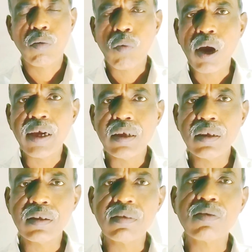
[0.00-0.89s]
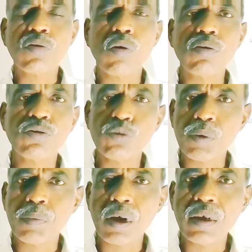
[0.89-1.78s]
Why this is called
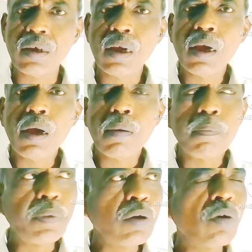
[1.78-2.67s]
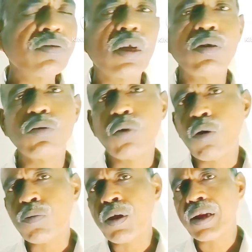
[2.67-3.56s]
superbug? Because
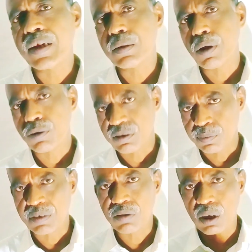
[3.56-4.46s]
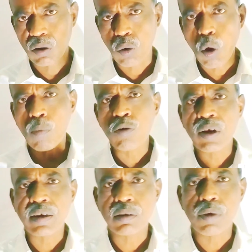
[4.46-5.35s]
normal antibiotics, means
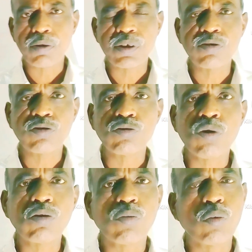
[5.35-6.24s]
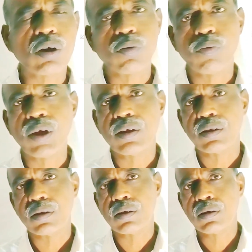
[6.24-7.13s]
common antibiotics, do not work
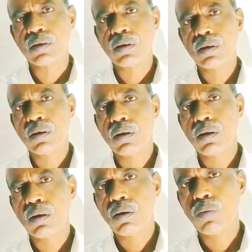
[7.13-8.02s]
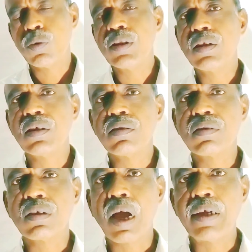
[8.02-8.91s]
well with
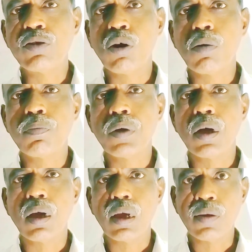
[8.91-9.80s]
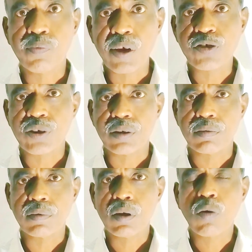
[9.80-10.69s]
this kind of
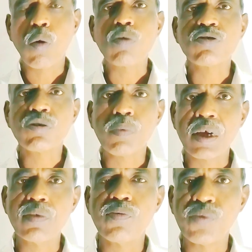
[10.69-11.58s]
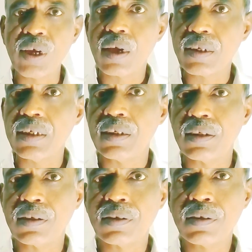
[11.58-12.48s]
infection caused by VRE.